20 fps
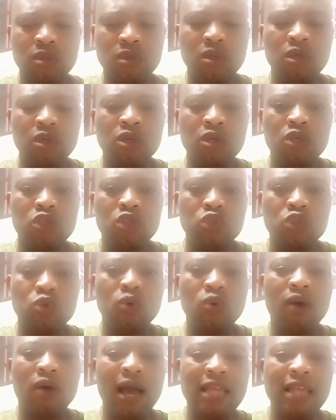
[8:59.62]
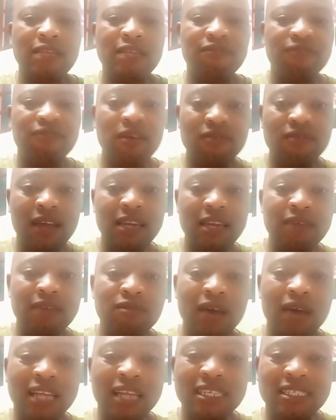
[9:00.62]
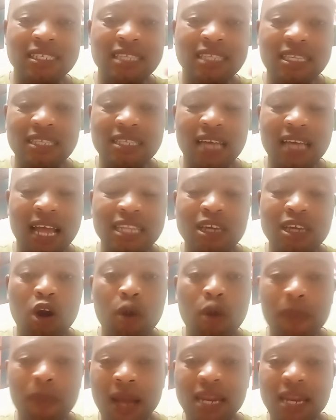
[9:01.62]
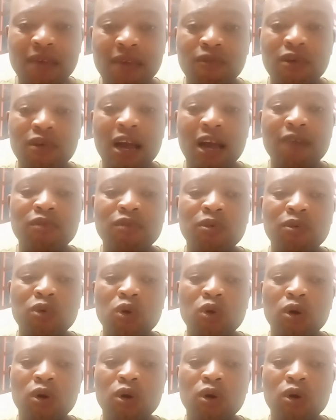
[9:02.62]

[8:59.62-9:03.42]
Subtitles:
So at the federal level, at the upper level, we have what we call